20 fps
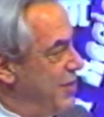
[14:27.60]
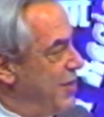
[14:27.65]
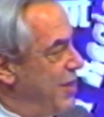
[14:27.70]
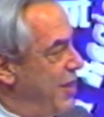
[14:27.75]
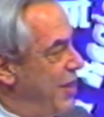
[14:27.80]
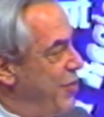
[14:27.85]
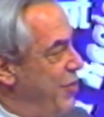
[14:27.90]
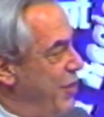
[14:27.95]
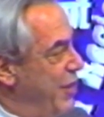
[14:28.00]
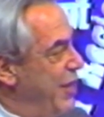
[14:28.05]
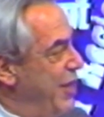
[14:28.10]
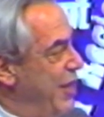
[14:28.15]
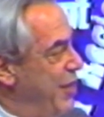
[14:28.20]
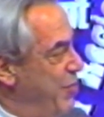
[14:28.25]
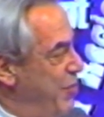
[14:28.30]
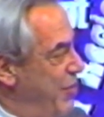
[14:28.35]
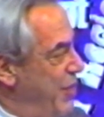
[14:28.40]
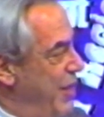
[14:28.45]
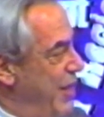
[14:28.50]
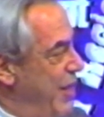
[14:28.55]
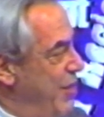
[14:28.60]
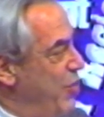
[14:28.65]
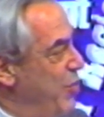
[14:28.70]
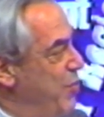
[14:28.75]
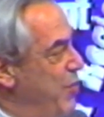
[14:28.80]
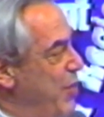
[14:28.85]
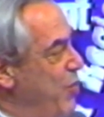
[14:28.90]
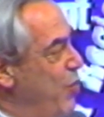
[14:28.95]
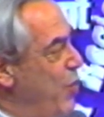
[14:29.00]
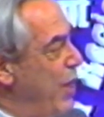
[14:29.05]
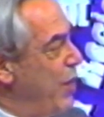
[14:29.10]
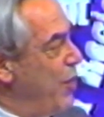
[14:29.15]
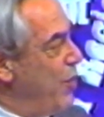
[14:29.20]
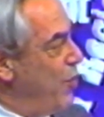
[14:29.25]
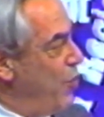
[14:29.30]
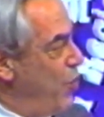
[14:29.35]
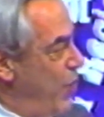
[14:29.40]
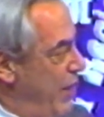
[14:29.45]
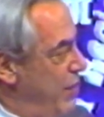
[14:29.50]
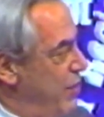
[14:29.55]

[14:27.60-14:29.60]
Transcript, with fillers: I think he'd he would be well, well